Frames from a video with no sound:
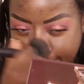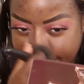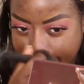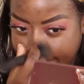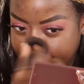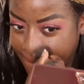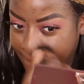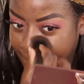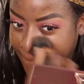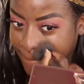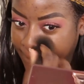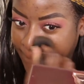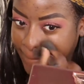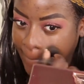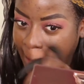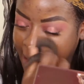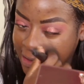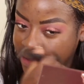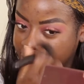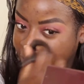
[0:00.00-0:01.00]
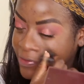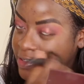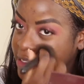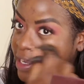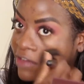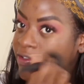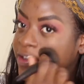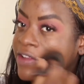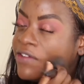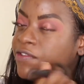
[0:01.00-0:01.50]
It has a
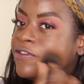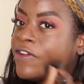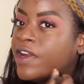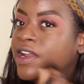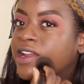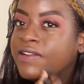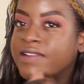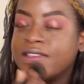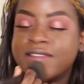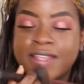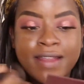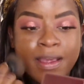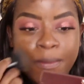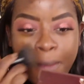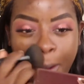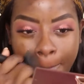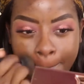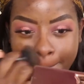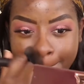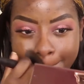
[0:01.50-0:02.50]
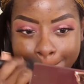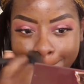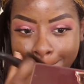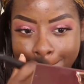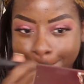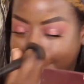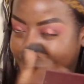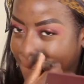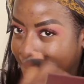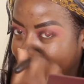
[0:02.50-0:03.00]
definite fragrance in it, but
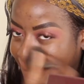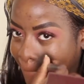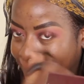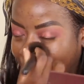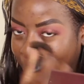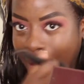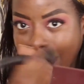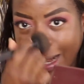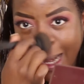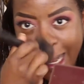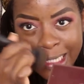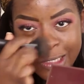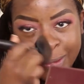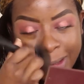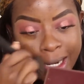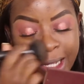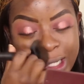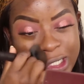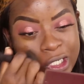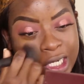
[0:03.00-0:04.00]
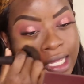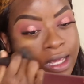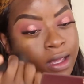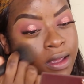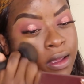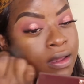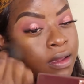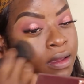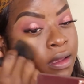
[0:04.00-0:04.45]
quite a nice one actually.